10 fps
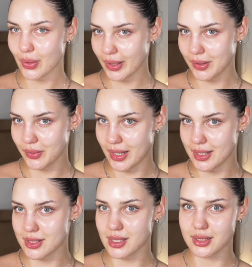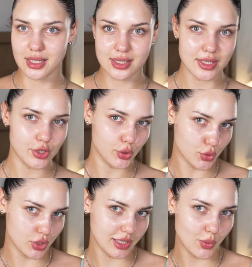Okay, you guys, this is
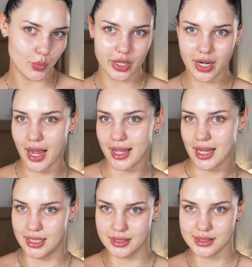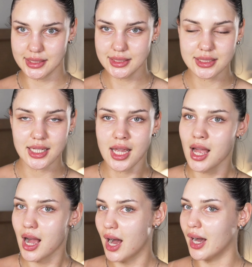usually where I end it.
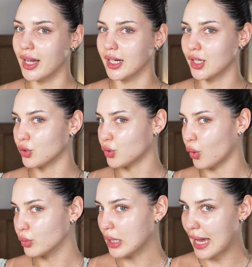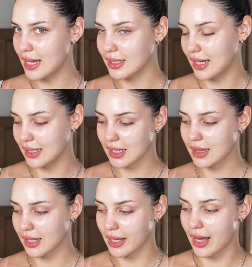I don't add
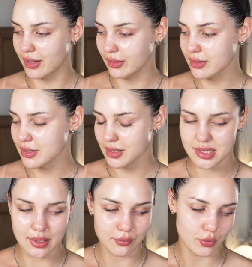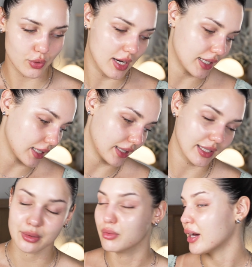anything else except for any
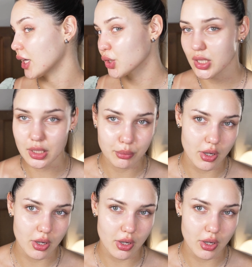like hydrating